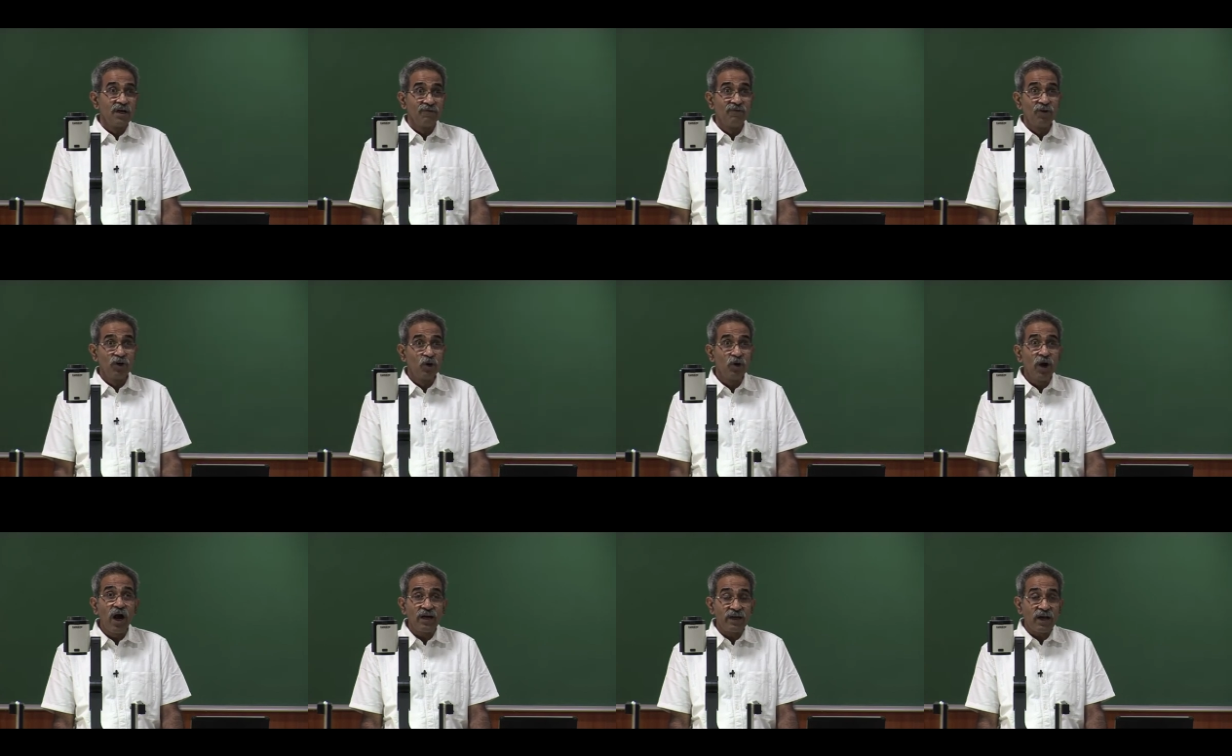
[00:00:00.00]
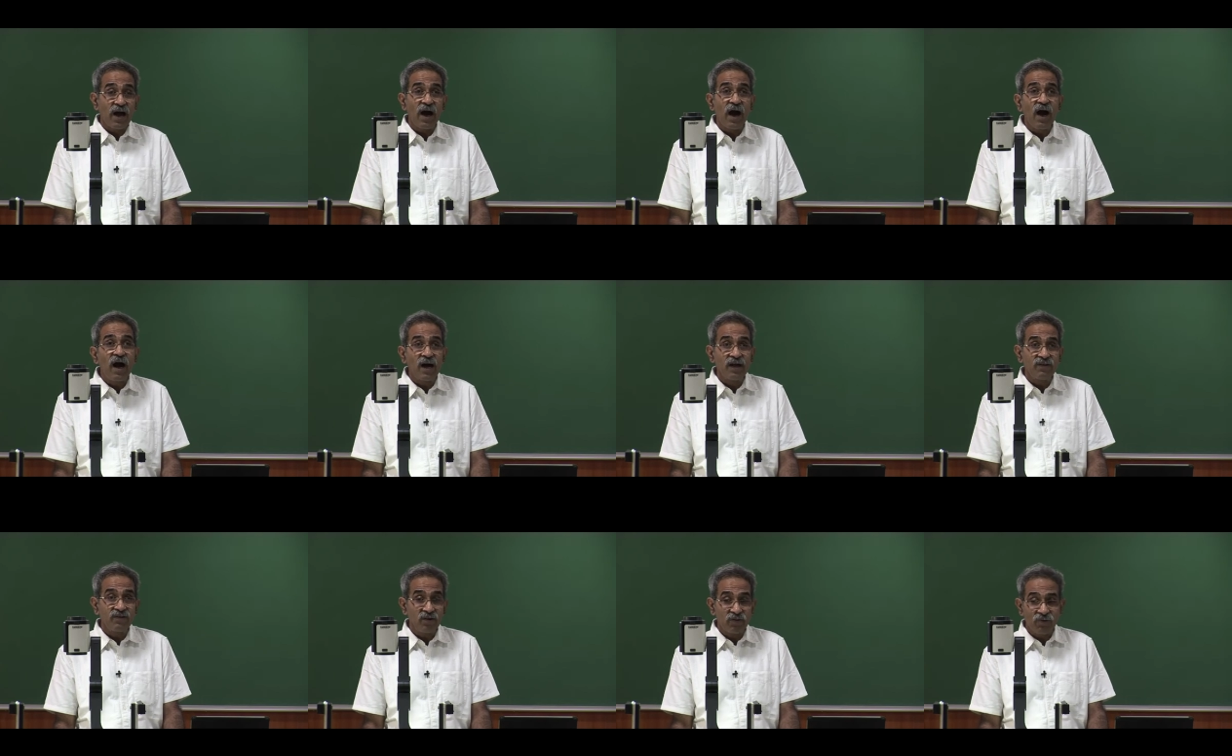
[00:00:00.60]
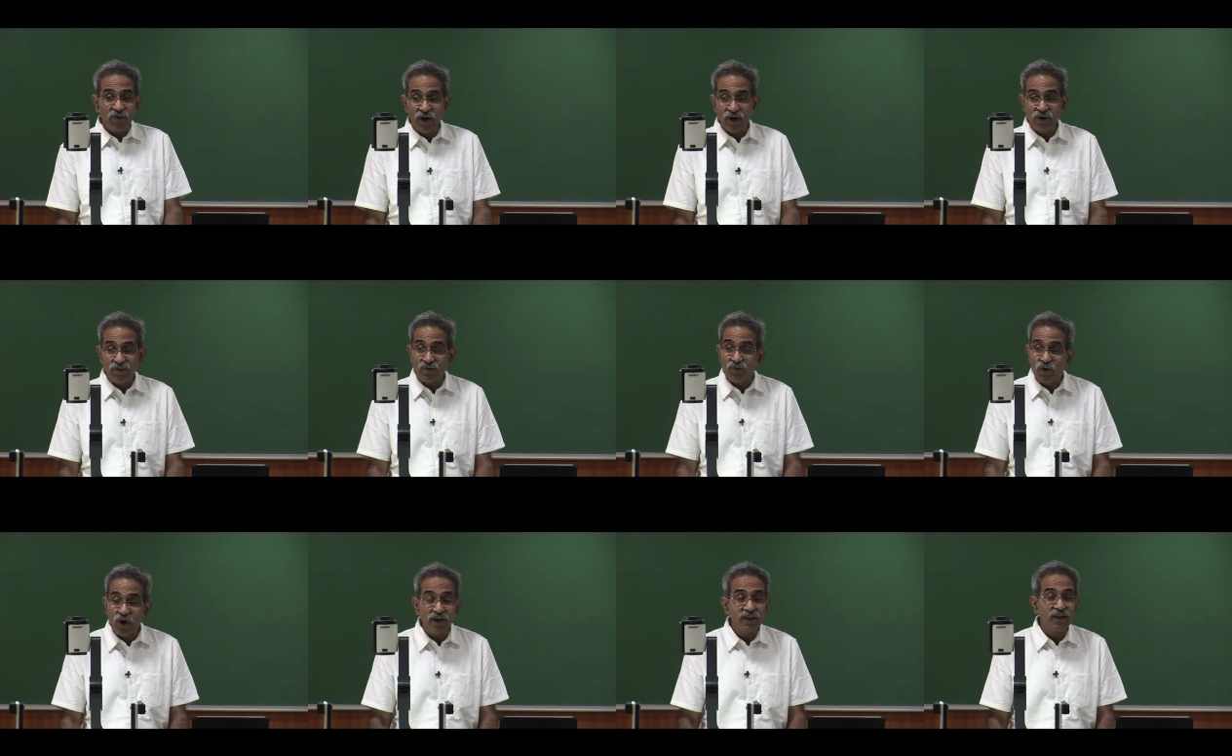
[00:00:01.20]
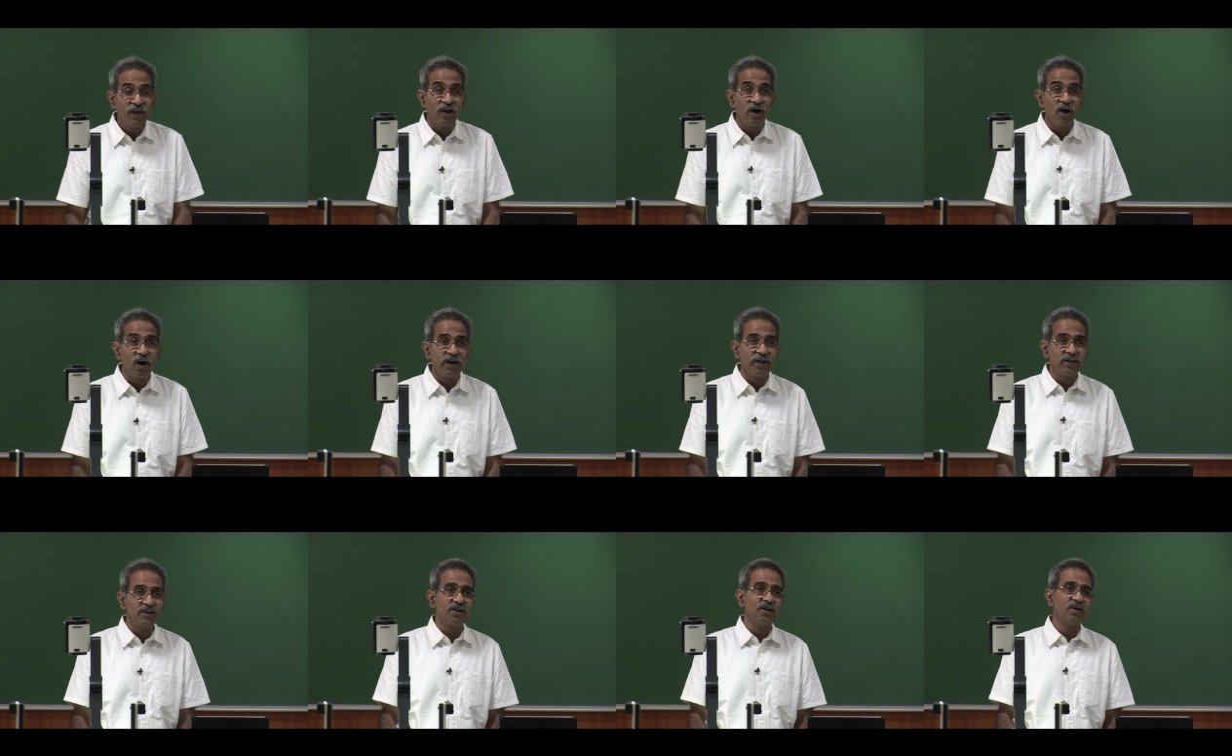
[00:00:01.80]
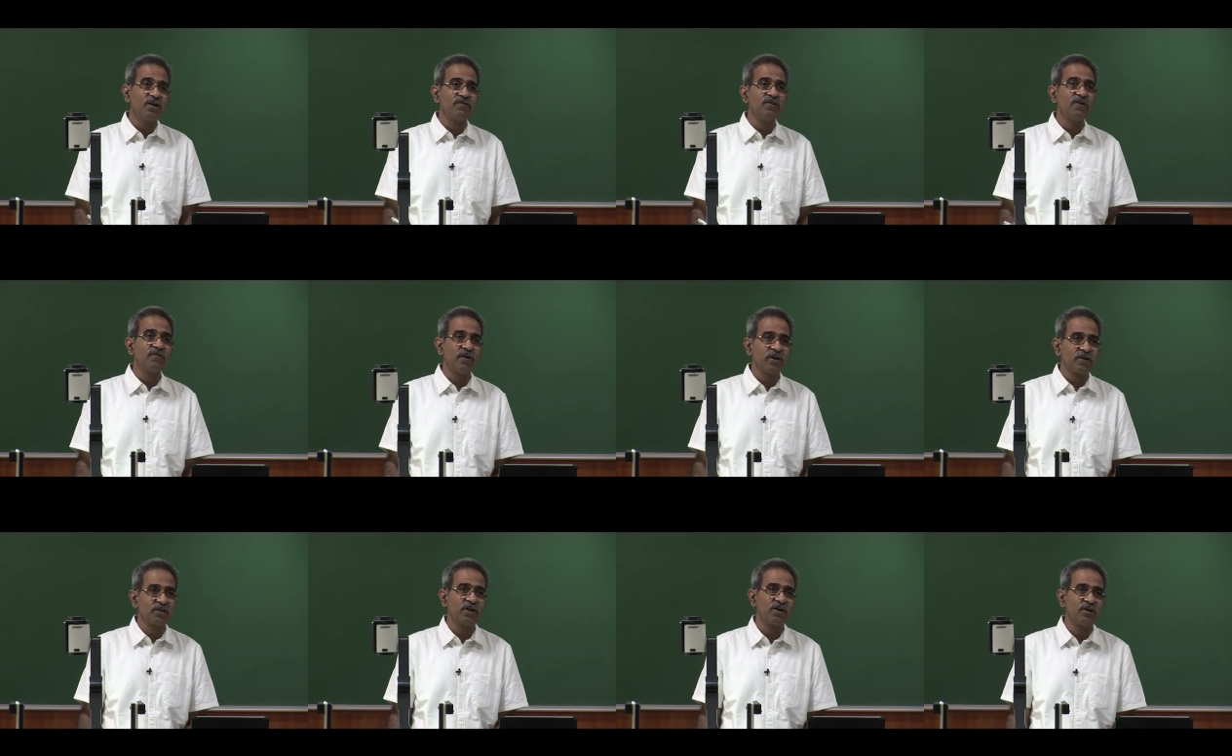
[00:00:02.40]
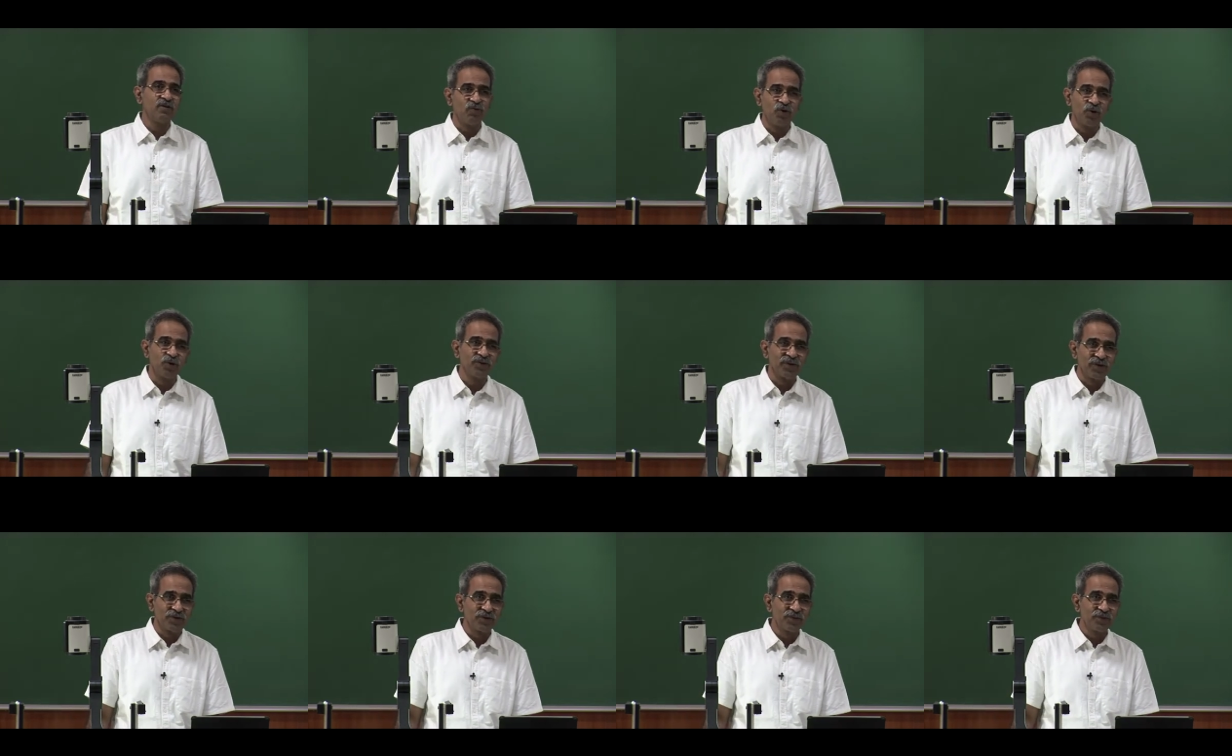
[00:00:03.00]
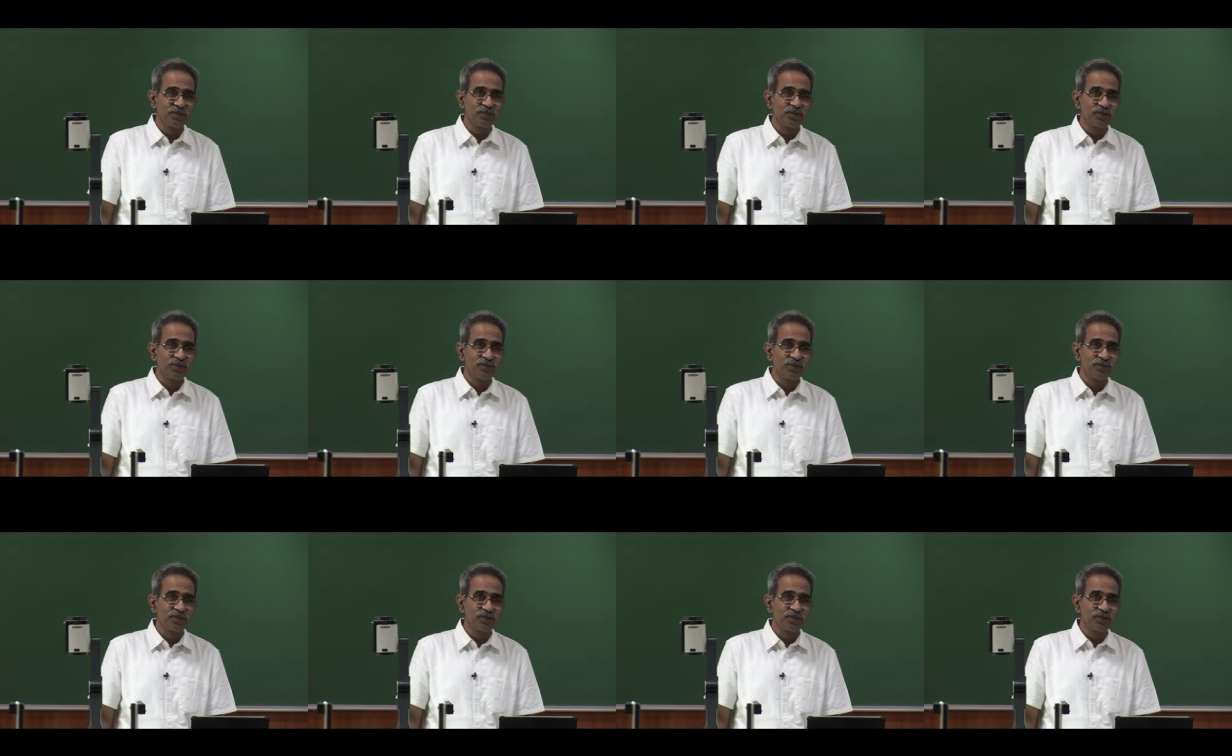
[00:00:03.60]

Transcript: We do not ask for what the origin of the frictional force is.